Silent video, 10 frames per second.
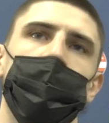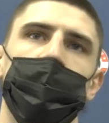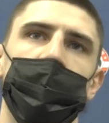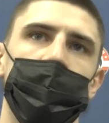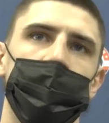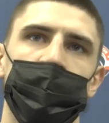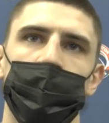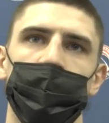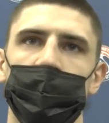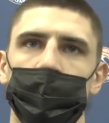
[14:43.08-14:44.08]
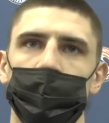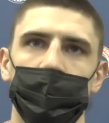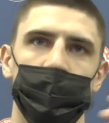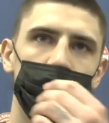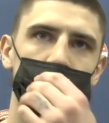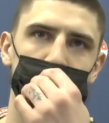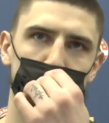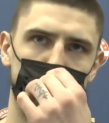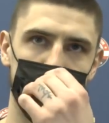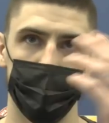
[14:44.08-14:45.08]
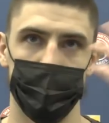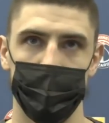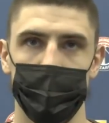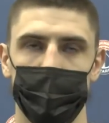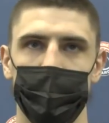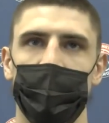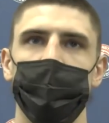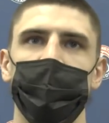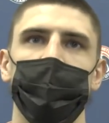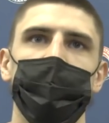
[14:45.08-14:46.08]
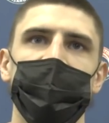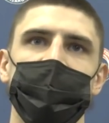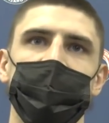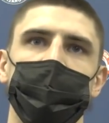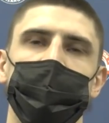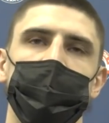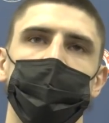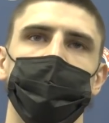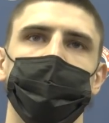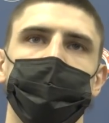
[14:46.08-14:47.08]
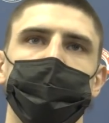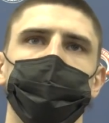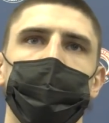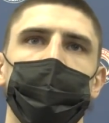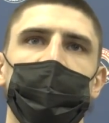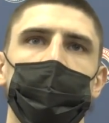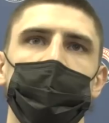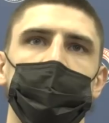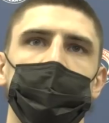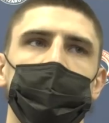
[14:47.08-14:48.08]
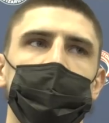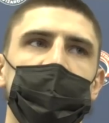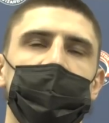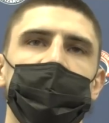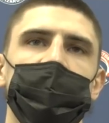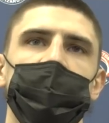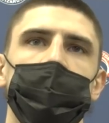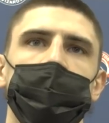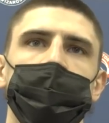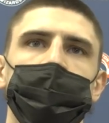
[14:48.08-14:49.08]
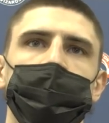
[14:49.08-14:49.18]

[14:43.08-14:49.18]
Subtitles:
we can compete with the best team. So we've got to finish strong.